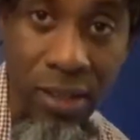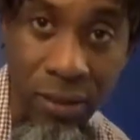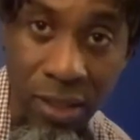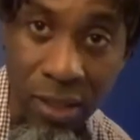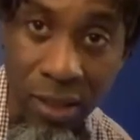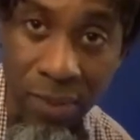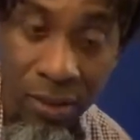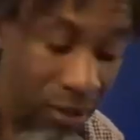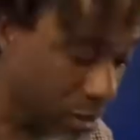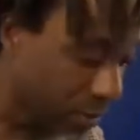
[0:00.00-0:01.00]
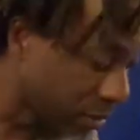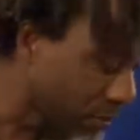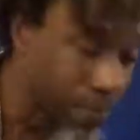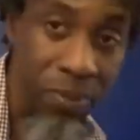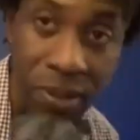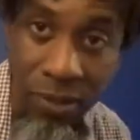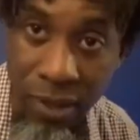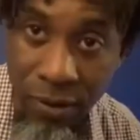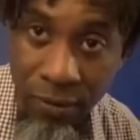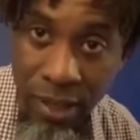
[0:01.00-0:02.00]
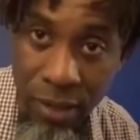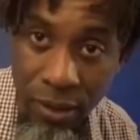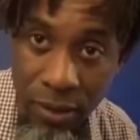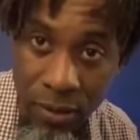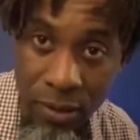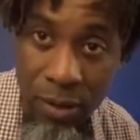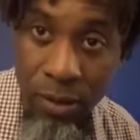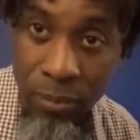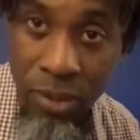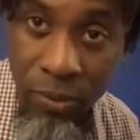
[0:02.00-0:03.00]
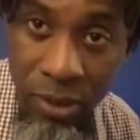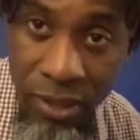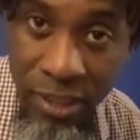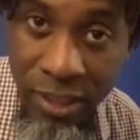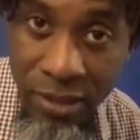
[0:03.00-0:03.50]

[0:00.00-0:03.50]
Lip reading: Reefing. I'm not a little bit pissed off right now, but we're going to take a